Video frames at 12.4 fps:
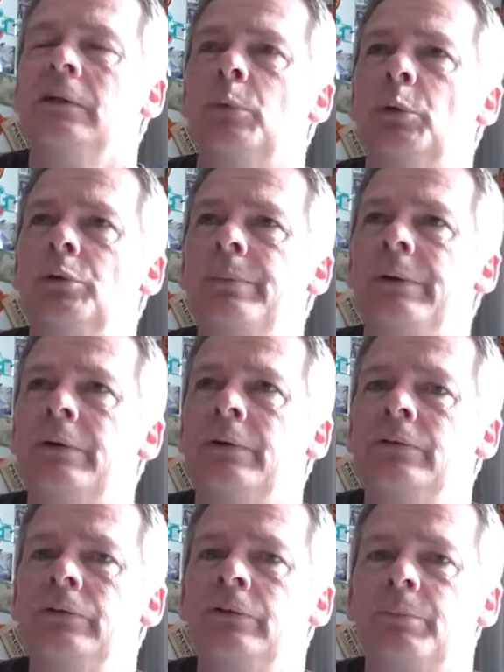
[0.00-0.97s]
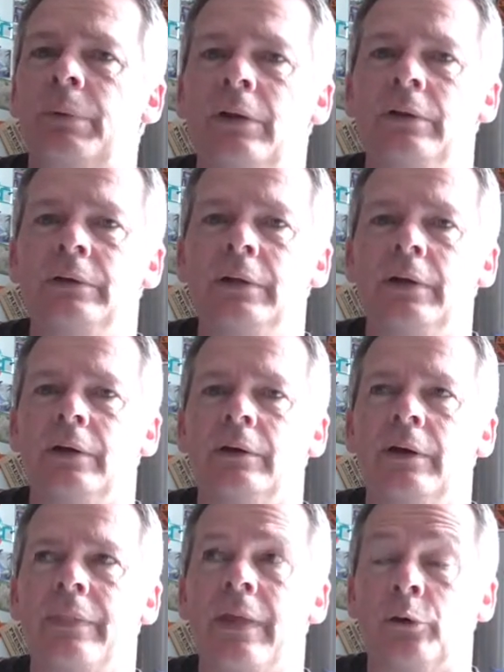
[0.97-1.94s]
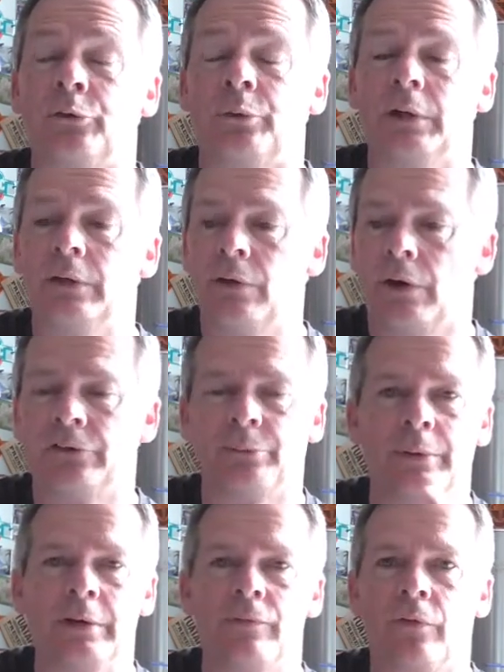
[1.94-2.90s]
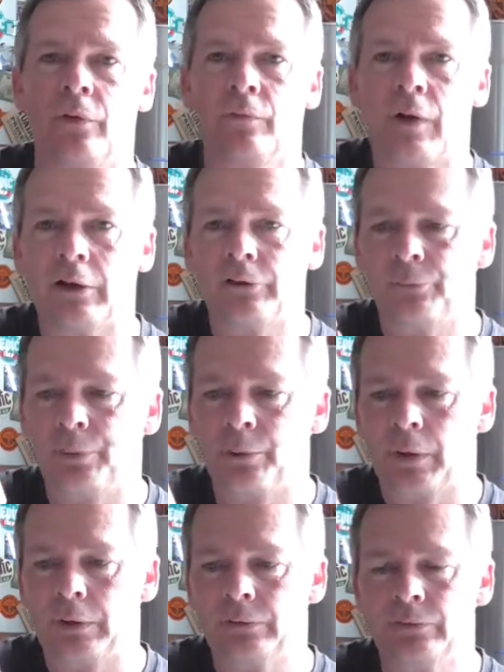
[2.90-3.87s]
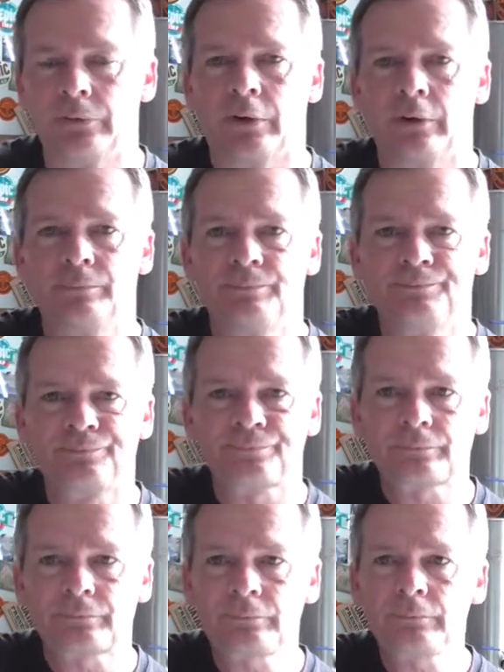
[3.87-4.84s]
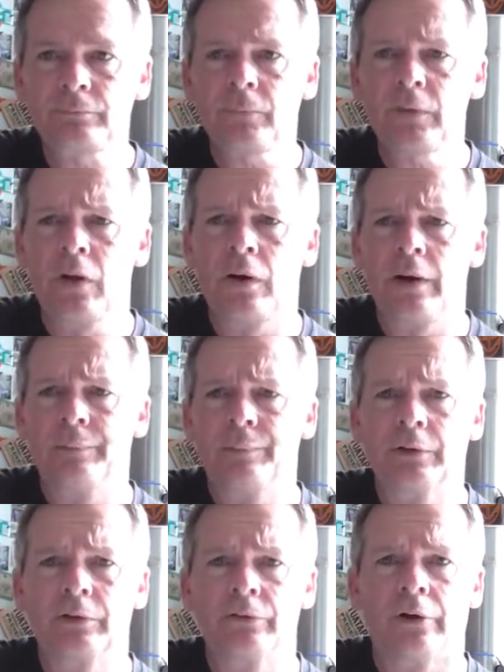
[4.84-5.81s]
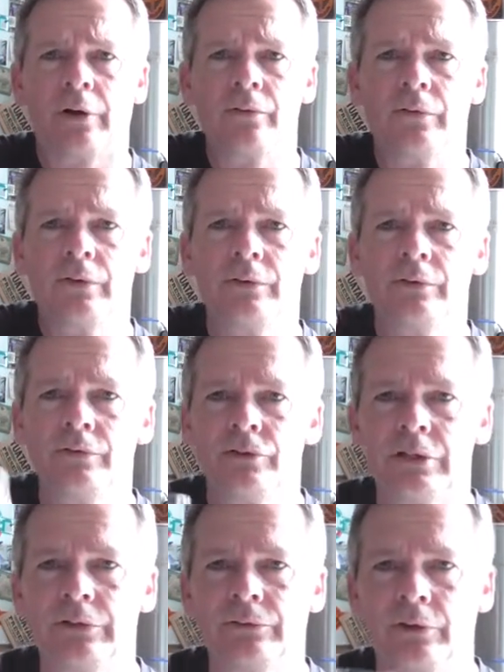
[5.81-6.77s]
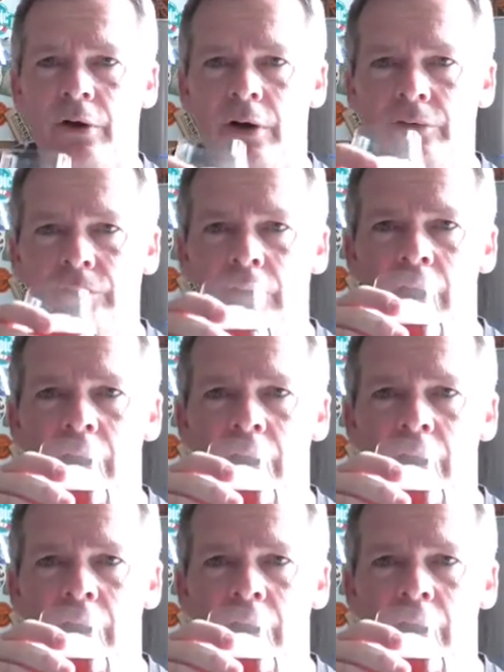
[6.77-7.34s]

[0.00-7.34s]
Blueberries, but yeah, and that was really nice, but never a raspberry one. So I am going to dive in. Cheers, guys.